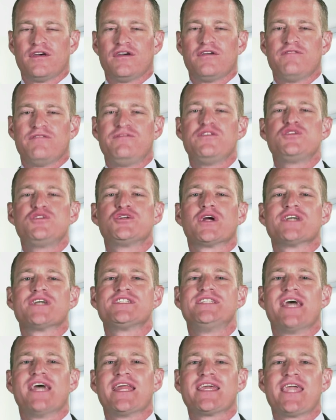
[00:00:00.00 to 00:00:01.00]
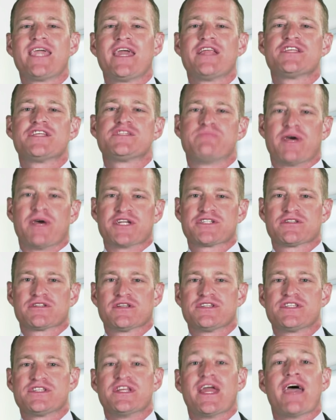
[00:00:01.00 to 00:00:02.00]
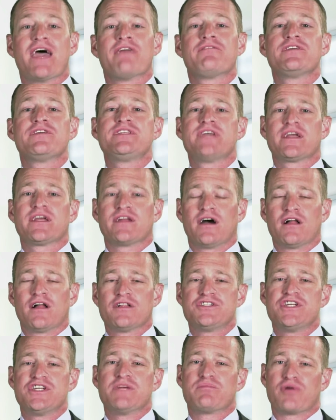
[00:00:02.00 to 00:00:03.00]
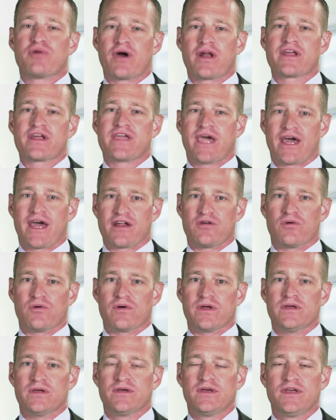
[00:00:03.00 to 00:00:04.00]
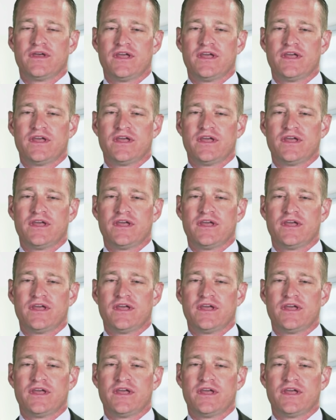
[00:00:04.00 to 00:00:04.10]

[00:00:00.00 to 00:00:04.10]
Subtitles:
Future has dedicated specialists in every technology and product category,